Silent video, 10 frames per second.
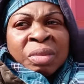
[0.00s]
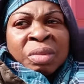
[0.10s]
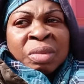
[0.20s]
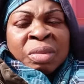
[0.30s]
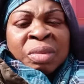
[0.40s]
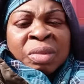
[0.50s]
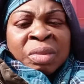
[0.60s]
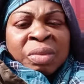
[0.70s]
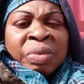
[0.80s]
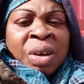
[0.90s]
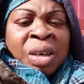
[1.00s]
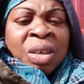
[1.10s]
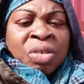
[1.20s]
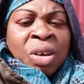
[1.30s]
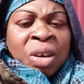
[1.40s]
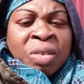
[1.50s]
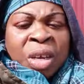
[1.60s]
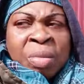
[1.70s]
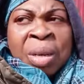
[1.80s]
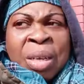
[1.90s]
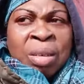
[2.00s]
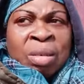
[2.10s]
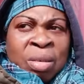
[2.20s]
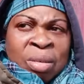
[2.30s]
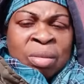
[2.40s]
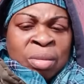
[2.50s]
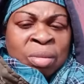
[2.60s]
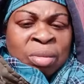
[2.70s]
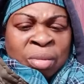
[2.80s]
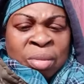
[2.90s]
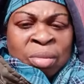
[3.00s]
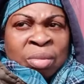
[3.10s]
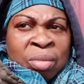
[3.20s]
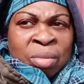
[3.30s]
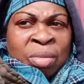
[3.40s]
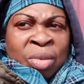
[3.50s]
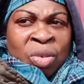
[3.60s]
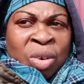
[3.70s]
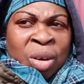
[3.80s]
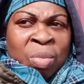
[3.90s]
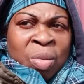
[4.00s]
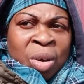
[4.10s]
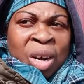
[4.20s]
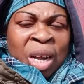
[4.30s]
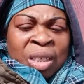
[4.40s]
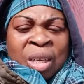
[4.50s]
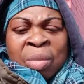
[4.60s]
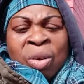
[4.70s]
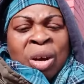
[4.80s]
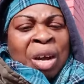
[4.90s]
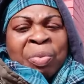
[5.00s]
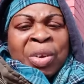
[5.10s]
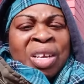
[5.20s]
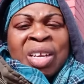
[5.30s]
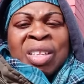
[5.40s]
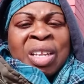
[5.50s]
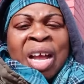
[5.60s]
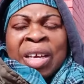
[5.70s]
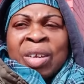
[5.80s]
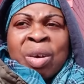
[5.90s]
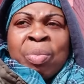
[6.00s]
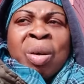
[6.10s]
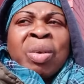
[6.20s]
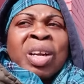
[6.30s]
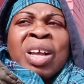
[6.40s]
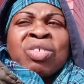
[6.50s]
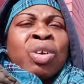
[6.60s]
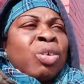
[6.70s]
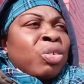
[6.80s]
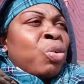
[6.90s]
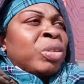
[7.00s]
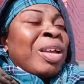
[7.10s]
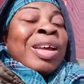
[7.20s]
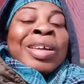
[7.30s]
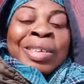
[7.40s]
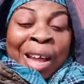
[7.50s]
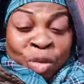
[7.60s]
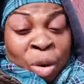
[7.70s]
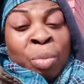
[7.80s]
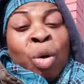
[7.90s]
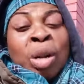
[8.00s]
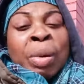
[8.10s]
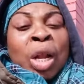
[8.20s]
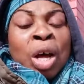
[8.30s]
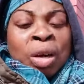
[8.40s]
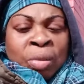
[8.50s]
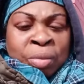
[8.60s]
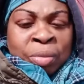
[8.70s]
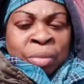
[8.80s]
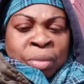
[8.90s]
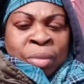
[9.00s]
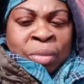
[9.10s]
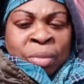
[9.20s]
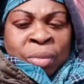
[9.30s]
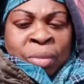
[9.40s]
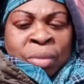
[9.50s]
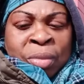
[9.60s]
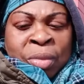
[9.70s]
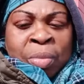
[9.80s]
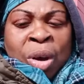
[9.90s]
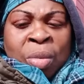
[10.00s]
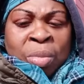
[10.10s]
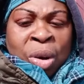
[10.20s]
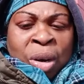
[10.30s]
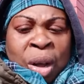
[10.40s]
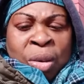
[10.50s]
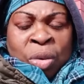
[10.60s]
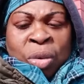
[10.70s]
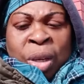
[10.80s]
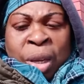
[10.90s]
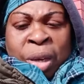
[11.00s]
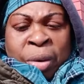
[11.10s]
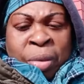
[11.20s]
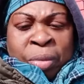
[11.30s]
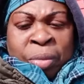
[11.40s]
know what I mean? Fucking jugs head, man. Yeah. Well, bumble clot and them a walk. You ain't talking about bumble clot jugs out. That's where Molly belong. Bumble clot out of here.